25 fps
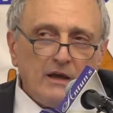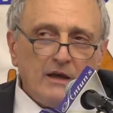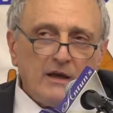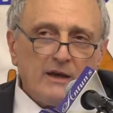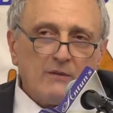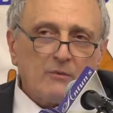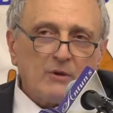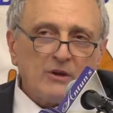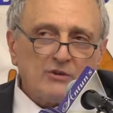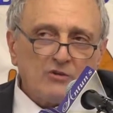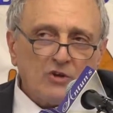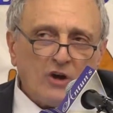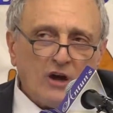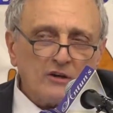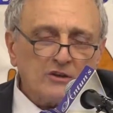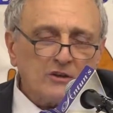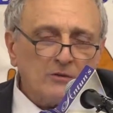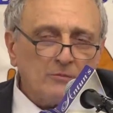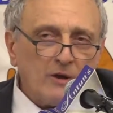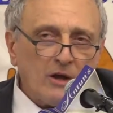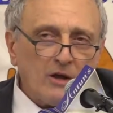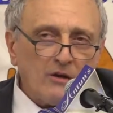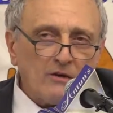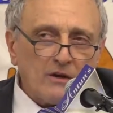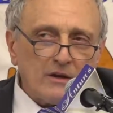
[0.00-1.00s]
And he talked
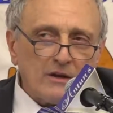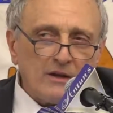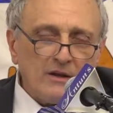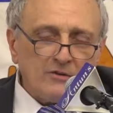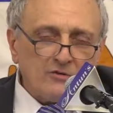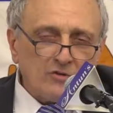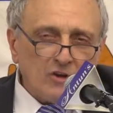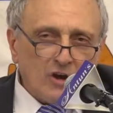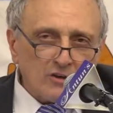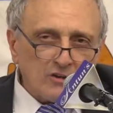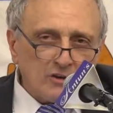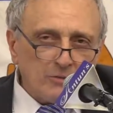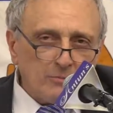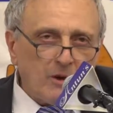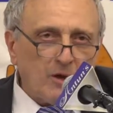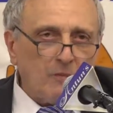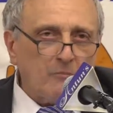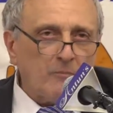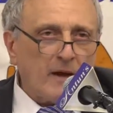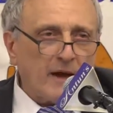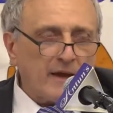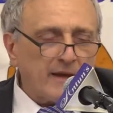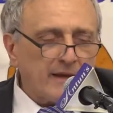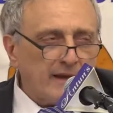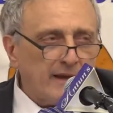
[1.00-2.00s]
about
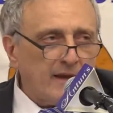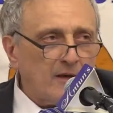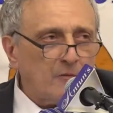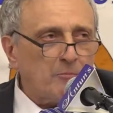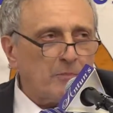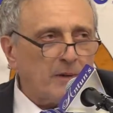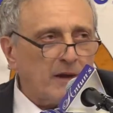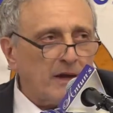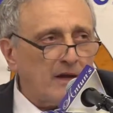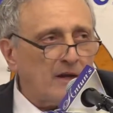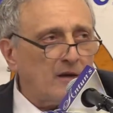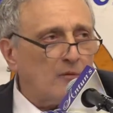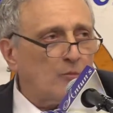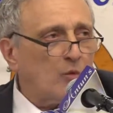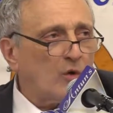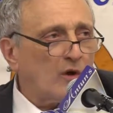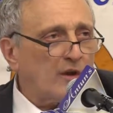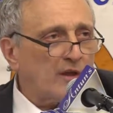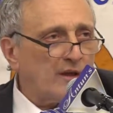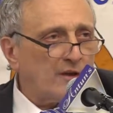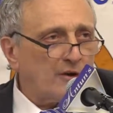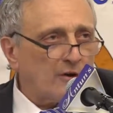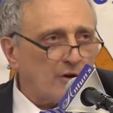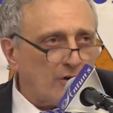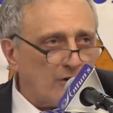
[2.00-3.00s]
my campaign and what
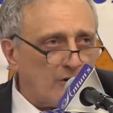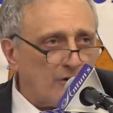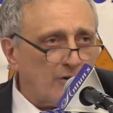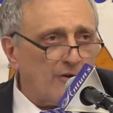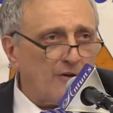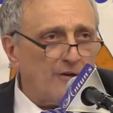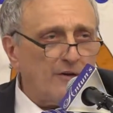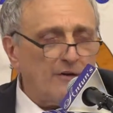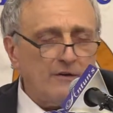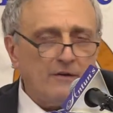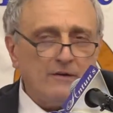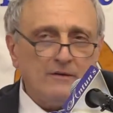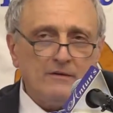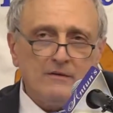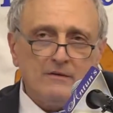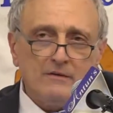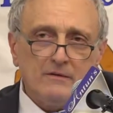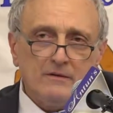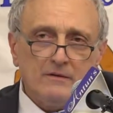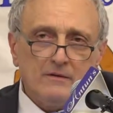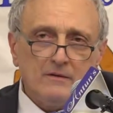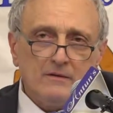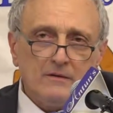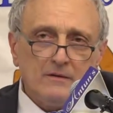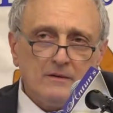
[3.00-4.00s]
he had heard
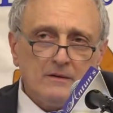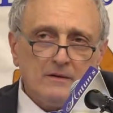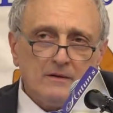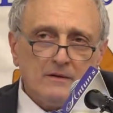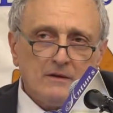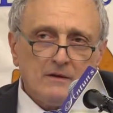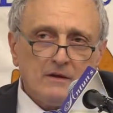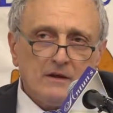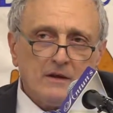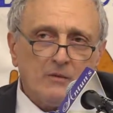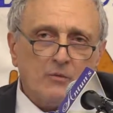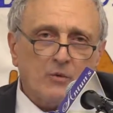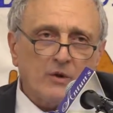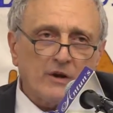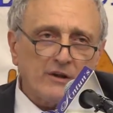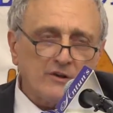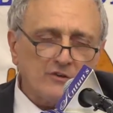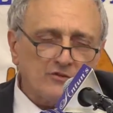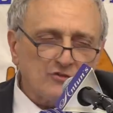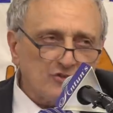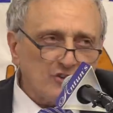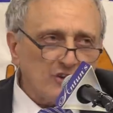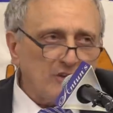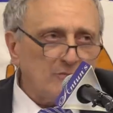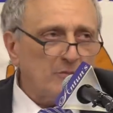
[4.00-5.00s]
and what he
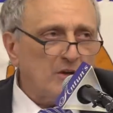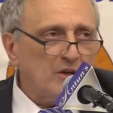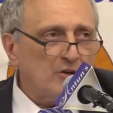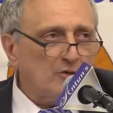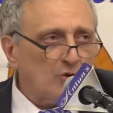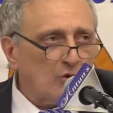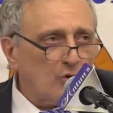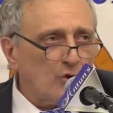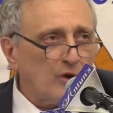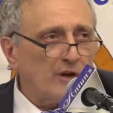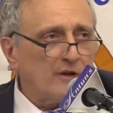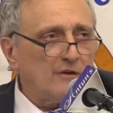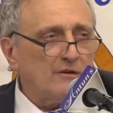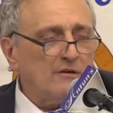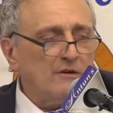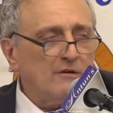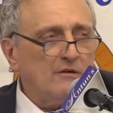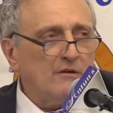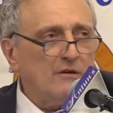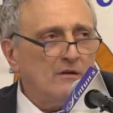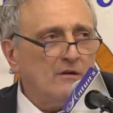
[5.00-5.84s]
had seen me doing.